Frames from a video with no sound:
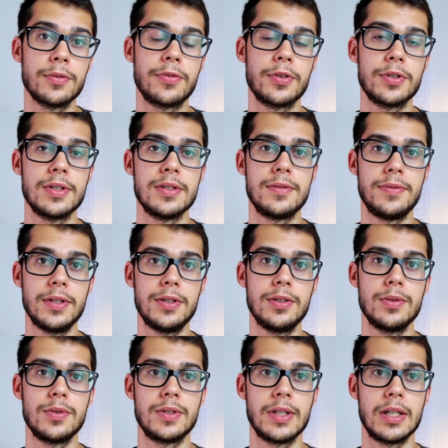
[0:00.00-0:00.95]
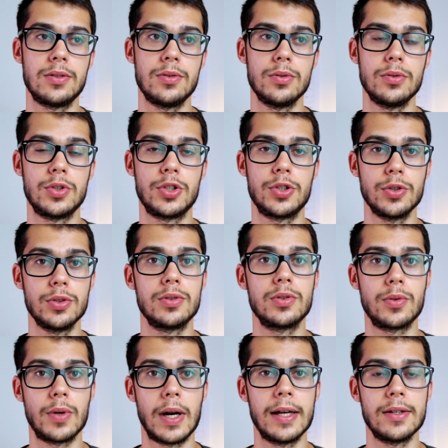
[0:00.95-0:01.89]
for this video is that you should
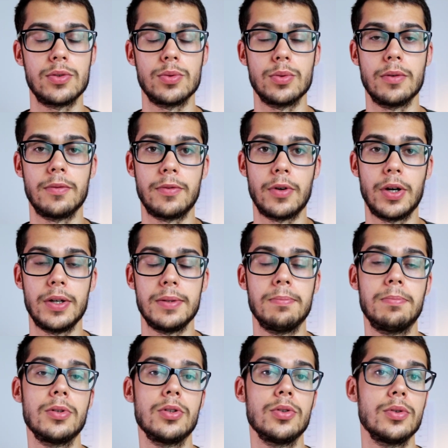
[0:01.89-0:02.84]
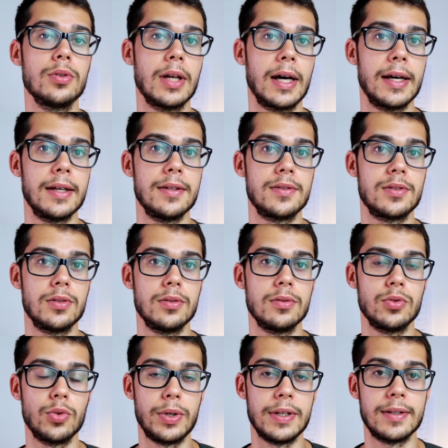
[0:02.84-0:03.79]
try to avoid blue light
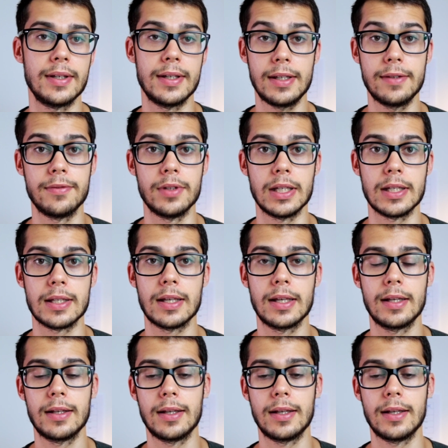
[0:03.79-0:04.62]
during the evening.